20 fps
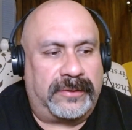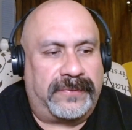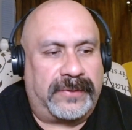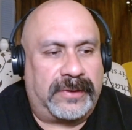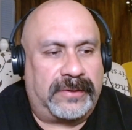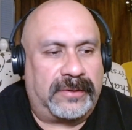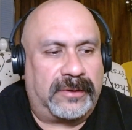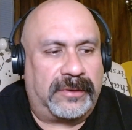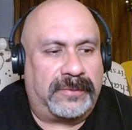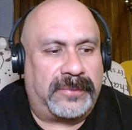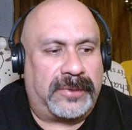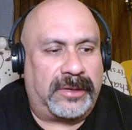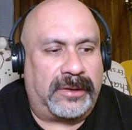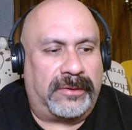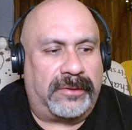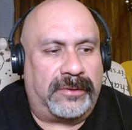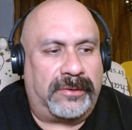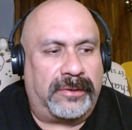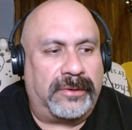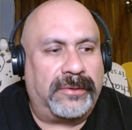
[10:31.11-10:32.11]
visiting me on
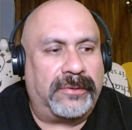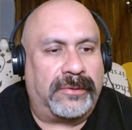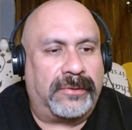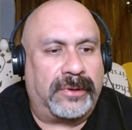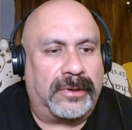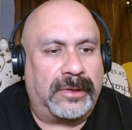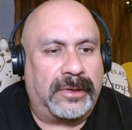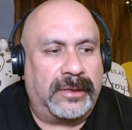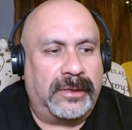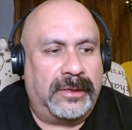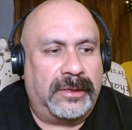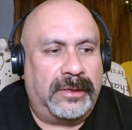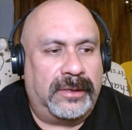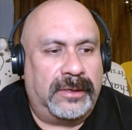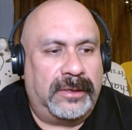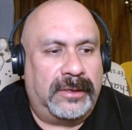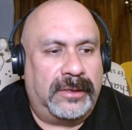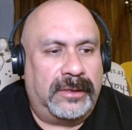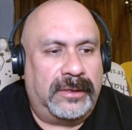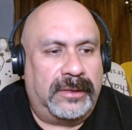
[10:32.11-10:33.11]
her own
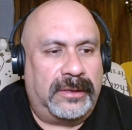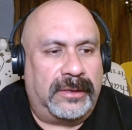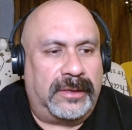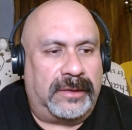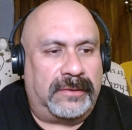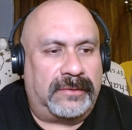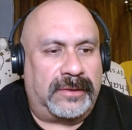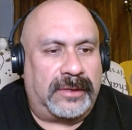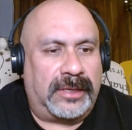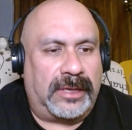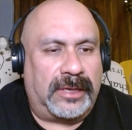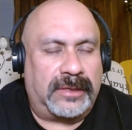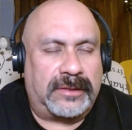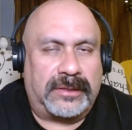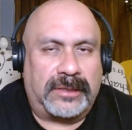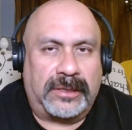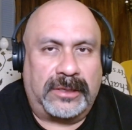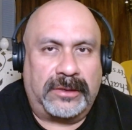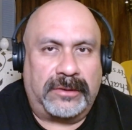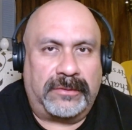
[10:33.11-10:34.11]
as an
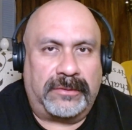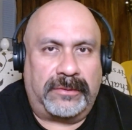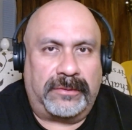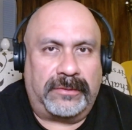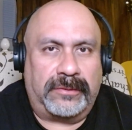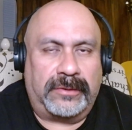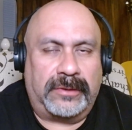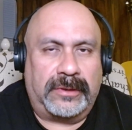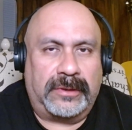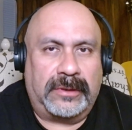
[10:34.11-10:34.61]
18-year-old